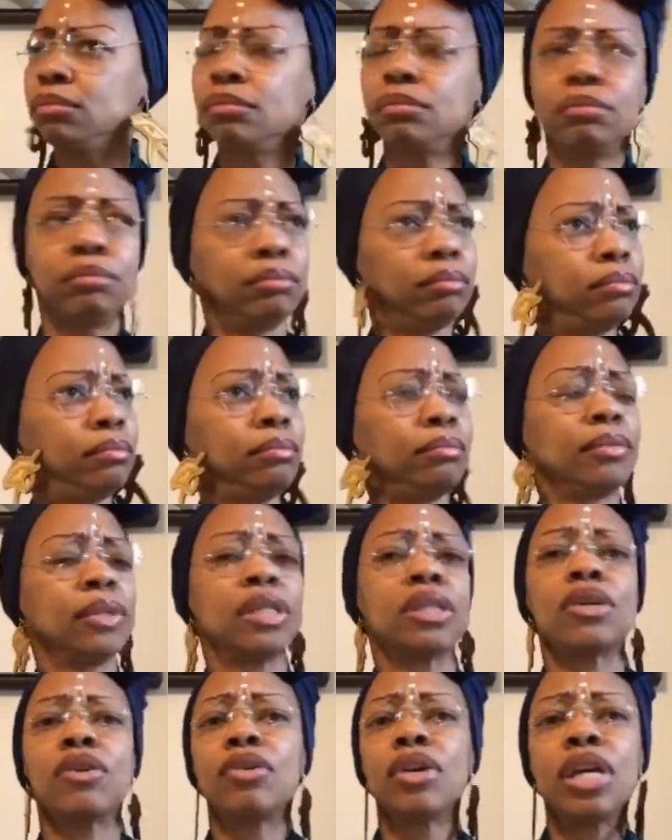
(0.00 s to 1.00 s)
it's
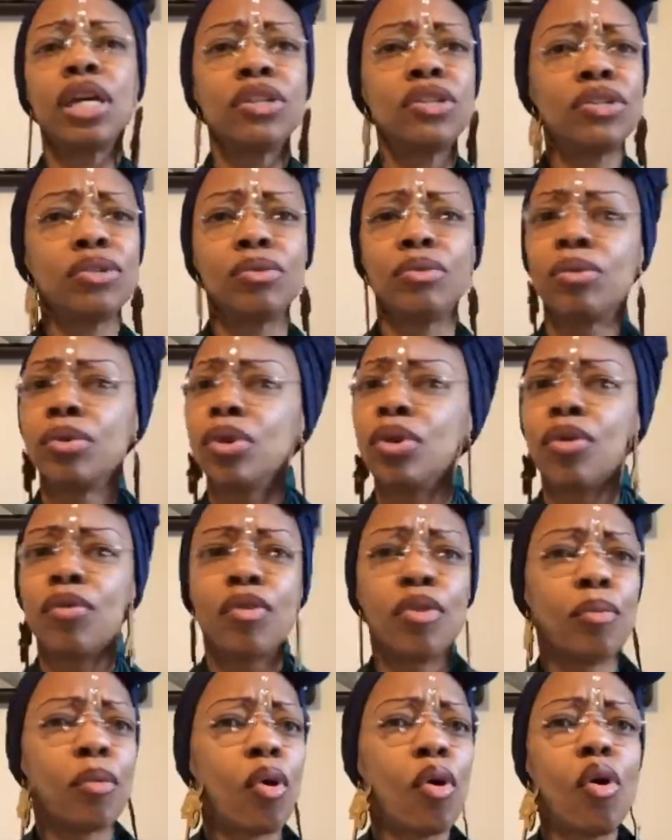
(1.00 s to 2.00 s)
going to hit you
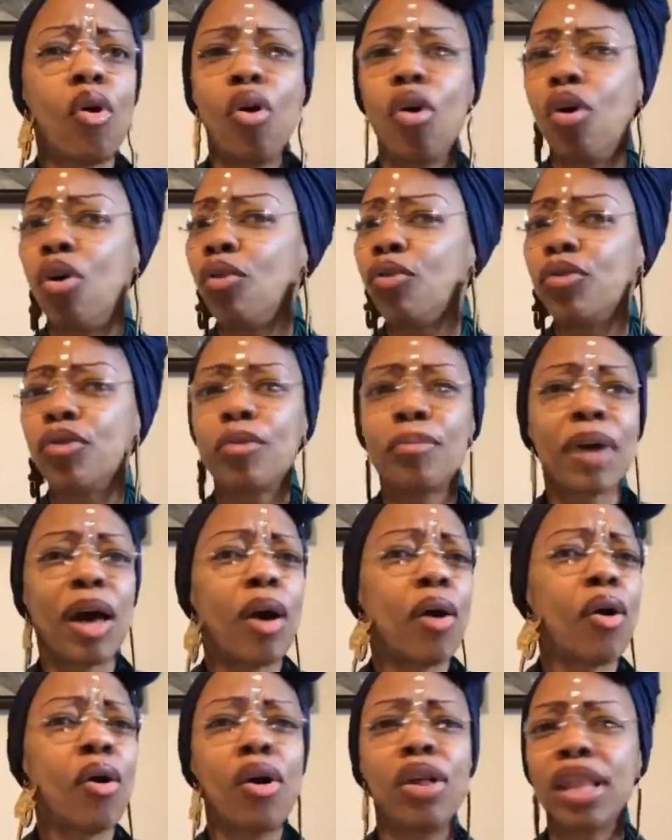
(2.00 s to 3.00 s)
from
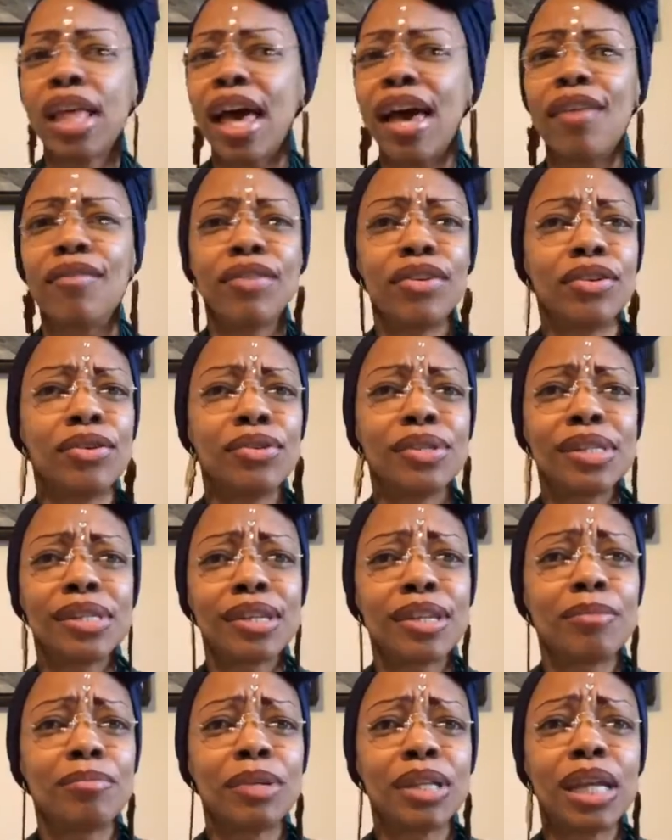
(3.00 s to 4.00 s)
all avenues. It's
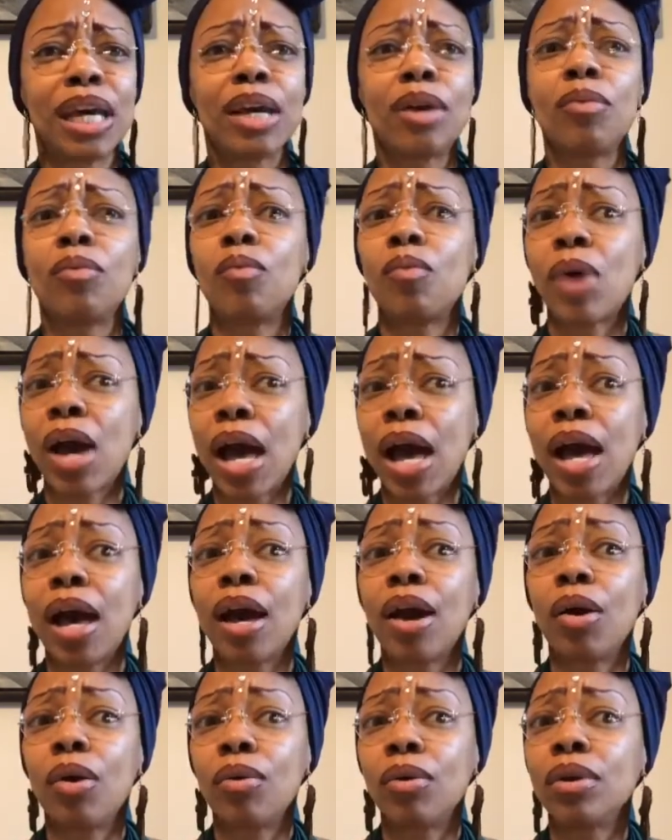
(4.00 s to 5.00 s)
going to be like,
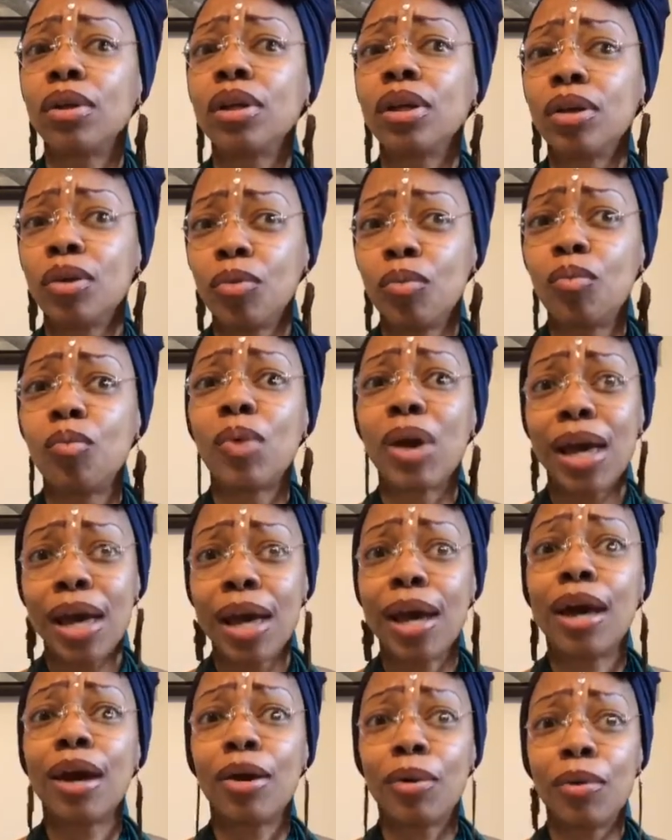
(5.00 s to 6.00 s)
wow,
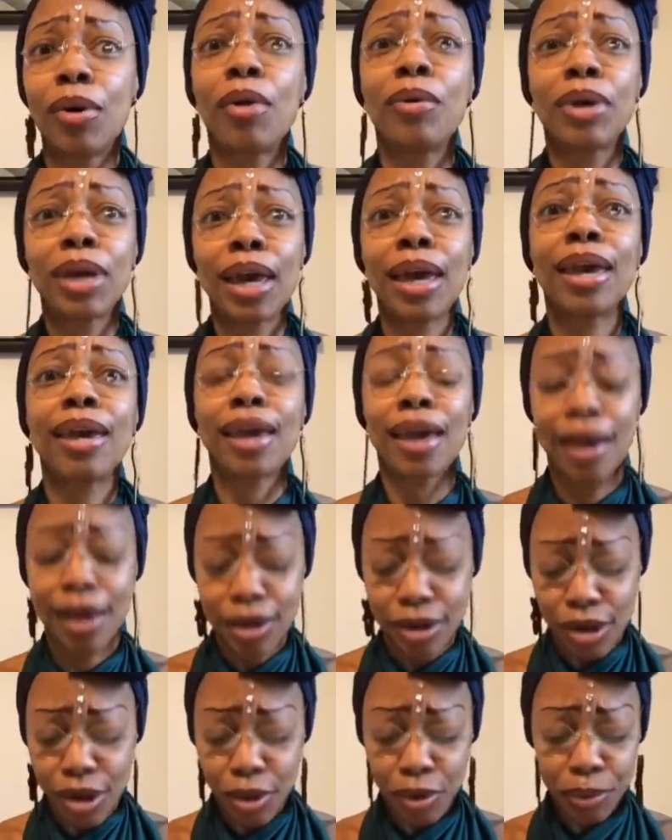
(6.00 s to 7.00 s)
okay, I
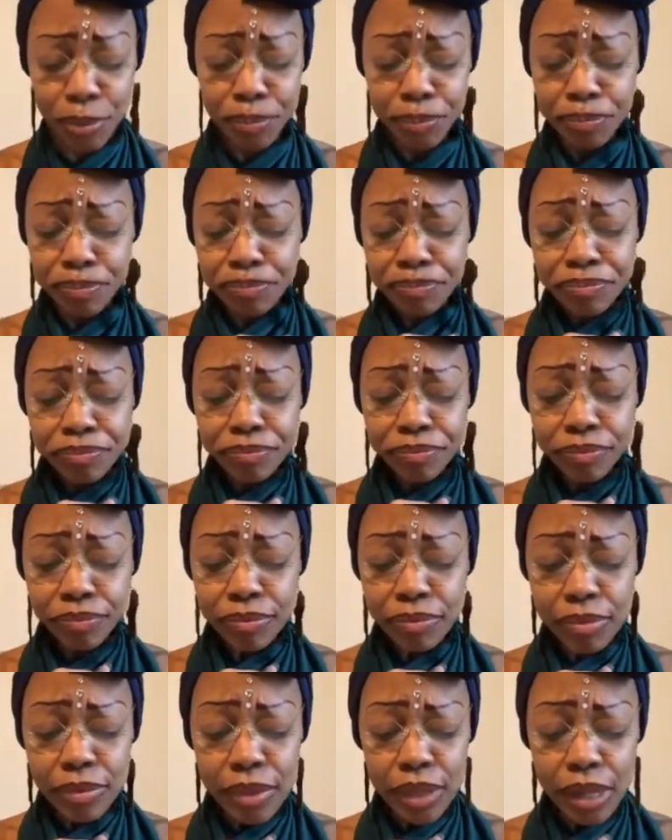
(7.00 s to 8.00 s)
know.
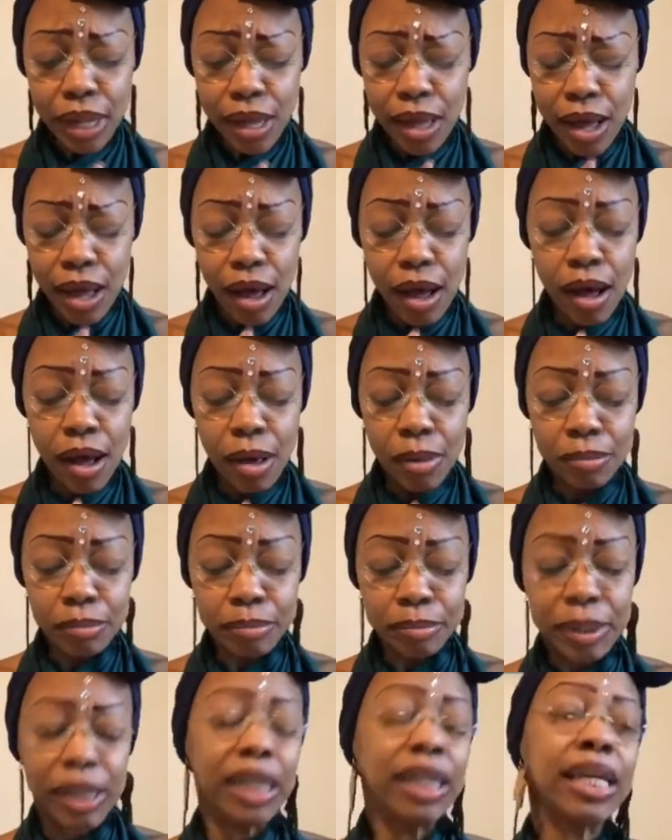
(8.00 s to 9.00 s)

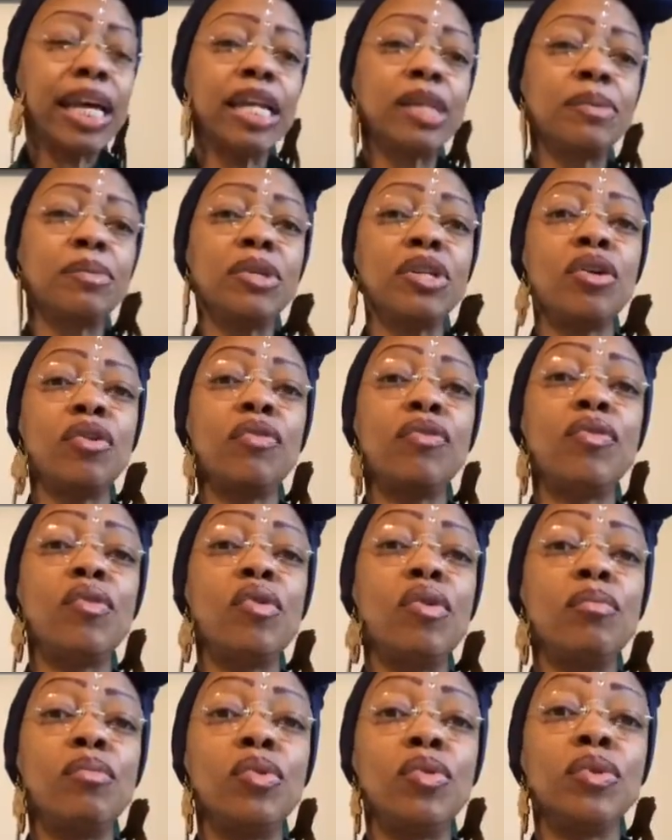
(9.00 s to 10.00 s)
But as we know, full
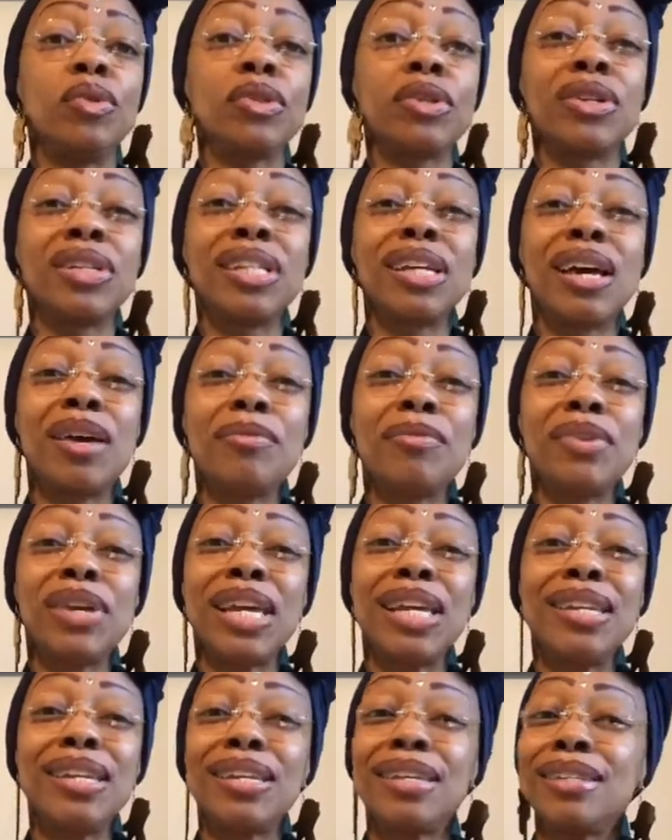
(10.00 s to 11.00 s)
moons are a time for
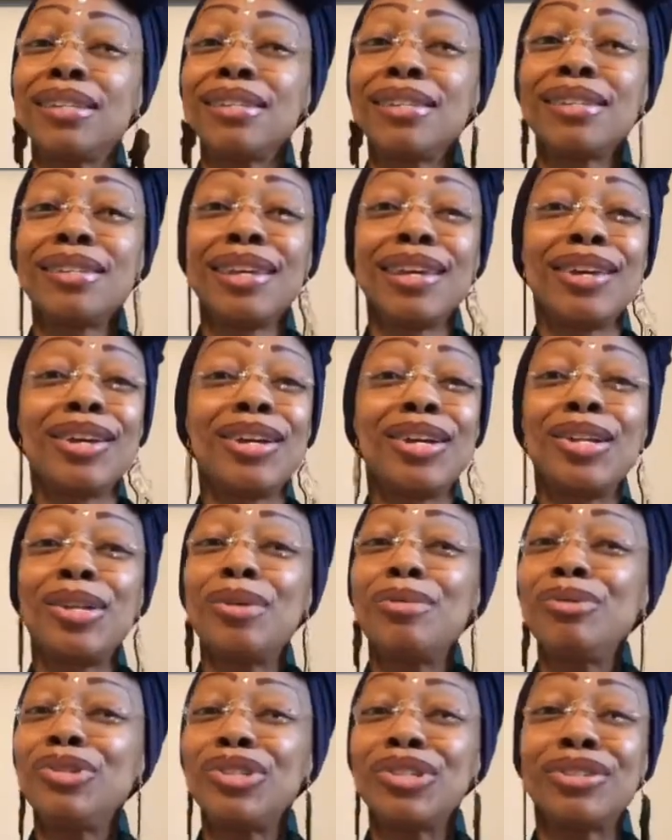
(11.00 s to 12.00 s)
endings,
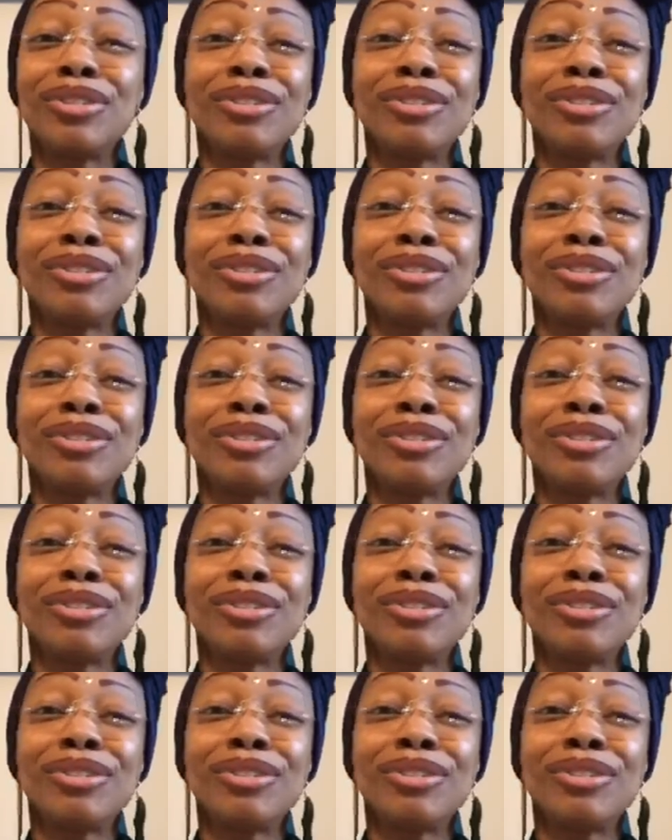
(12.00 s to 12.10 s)
closure,